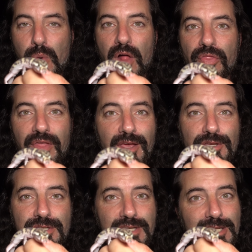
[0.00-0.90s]
Well,
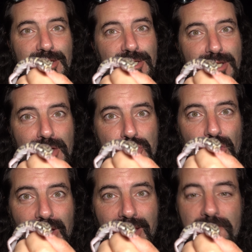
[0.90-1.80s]
this is
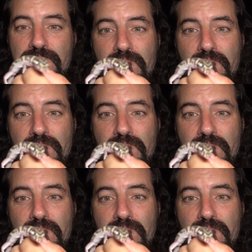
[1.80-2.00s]
essentially